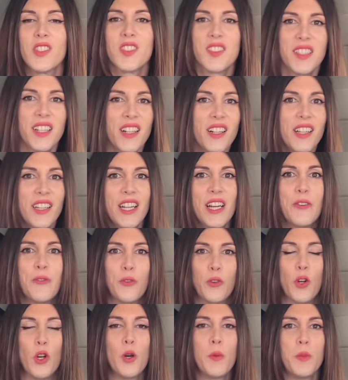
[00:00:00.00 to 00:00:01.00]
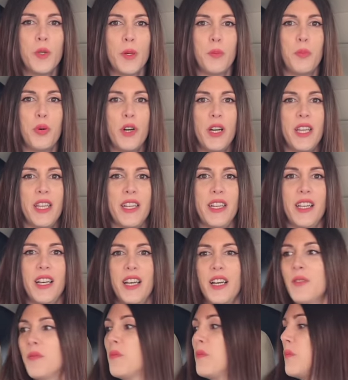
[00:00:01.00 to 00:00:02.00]
still enough room to put
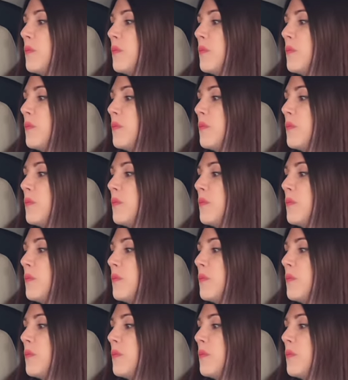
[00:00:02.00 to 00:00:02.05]
uh,